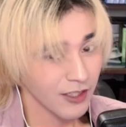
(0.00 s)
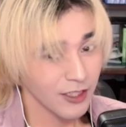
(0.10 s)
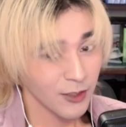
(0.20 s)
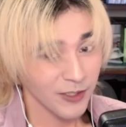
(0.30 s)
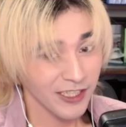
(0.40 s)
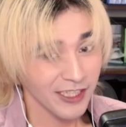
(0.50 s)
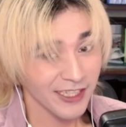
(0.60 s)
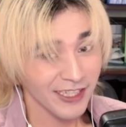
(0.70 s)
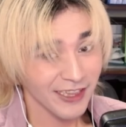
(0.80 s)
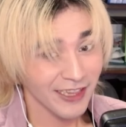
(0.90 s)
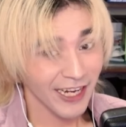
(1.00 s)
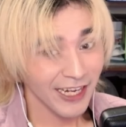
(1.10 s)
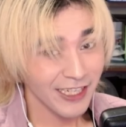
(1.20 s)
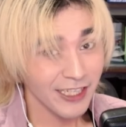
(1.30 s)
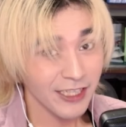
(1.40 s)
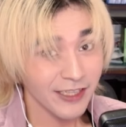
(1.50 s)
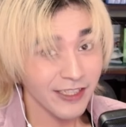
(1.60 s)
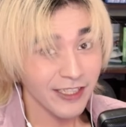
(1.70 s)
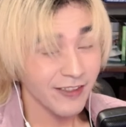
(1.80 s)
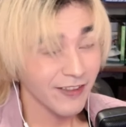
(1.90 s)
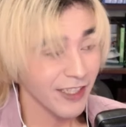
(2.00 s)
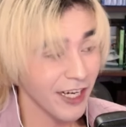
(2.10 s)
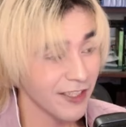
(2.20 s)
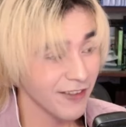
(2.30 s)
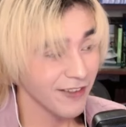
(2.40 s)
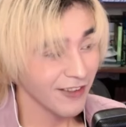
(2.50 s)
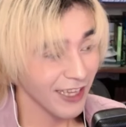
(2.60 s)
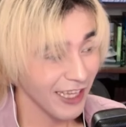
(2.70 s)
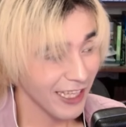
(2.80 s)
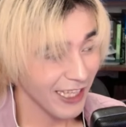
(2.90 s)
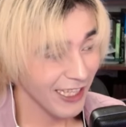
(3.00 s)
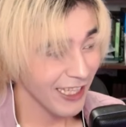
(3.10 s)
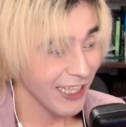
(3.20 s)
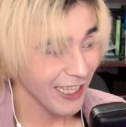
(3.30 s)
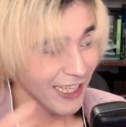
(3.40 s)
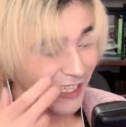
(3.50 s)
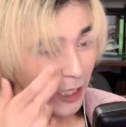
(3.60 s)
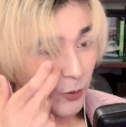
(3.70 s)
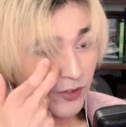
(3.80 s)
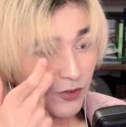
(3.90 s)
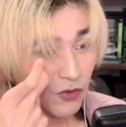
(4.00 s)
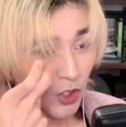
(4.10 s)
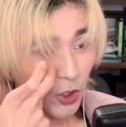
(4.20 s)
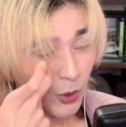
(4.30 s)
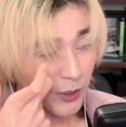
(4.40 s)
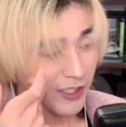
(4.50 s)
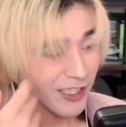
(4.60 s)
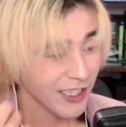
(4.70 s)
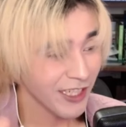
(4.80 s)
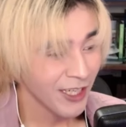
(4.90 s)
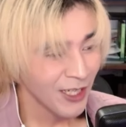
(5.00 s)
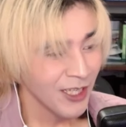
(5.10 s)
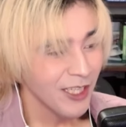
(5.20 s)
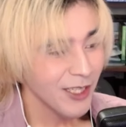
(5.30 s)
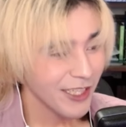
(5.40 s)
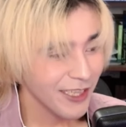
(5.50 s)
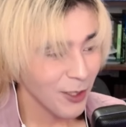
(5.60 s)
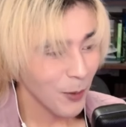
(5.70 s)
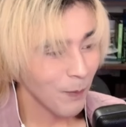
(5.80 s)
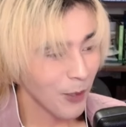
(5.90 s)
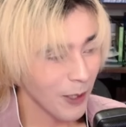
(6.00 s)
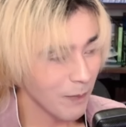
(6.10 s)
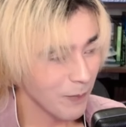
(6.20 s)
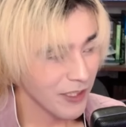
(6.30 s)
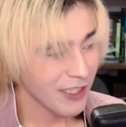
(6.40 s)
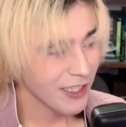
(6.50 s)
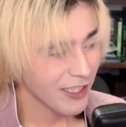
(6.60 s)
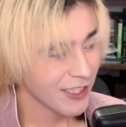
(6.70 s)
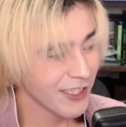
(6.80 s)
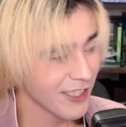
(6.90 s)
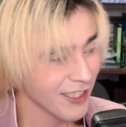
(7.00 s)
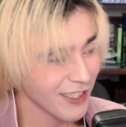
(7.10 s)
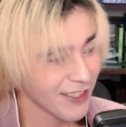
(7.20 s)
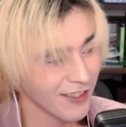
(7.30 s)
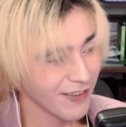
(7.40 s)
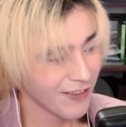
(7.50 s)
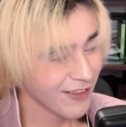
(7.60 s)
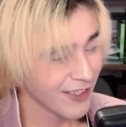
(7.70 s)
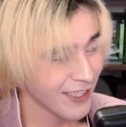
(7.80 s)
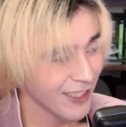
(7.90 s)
Okay, this a slay. That was so good. Look at the little puppies.